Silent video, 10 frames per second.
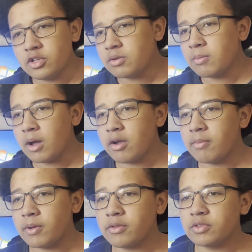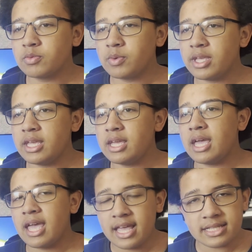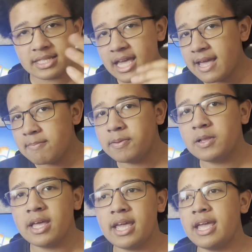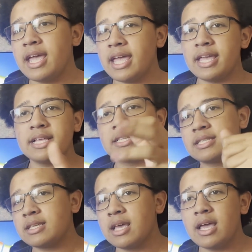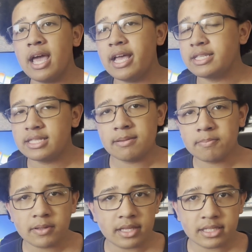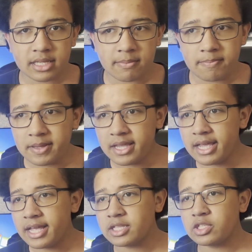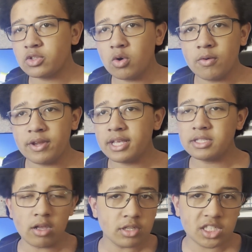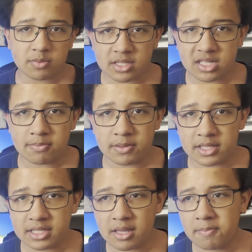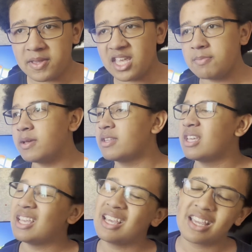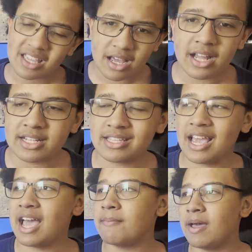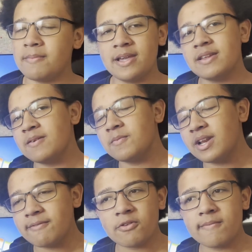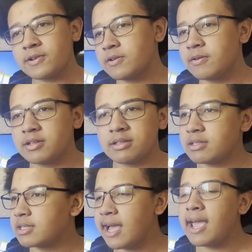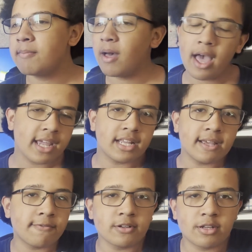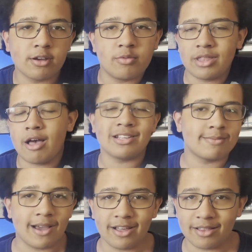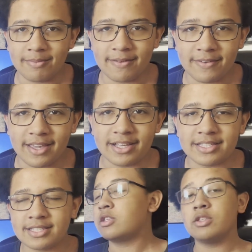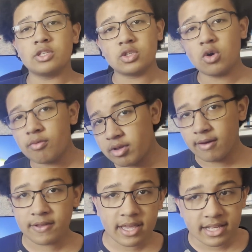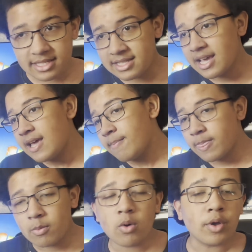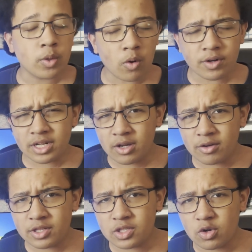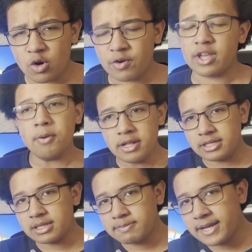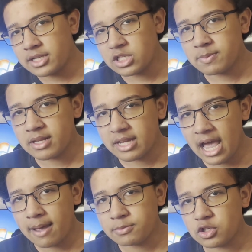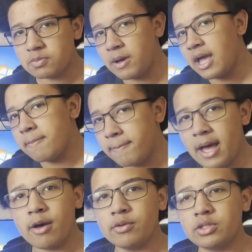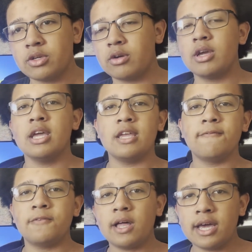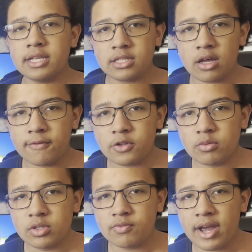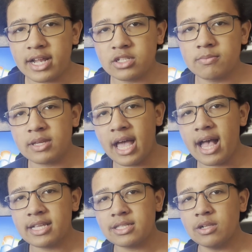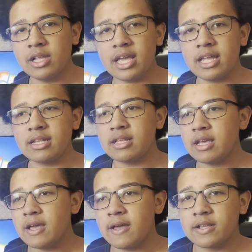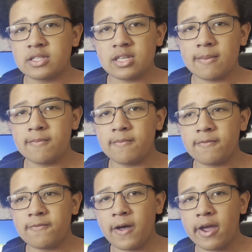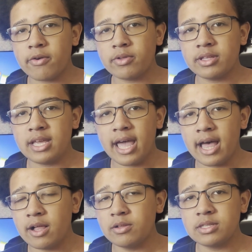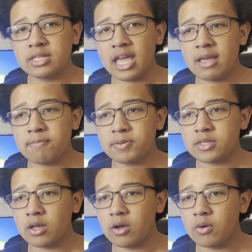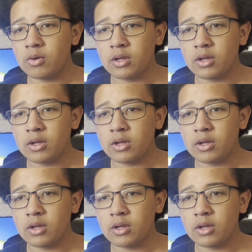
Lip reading: Super Mario Bros. Wii, its gameplay is as simple as can be. Its story is also as simple as can be, but god damn, I mean, whenever I return to this game, I can never return without a smile on my face. Still, the story of it is, well, you already know the story. Princess Peach has been captured by Bowser. He flies off to his random castle in some fiery hellscape, so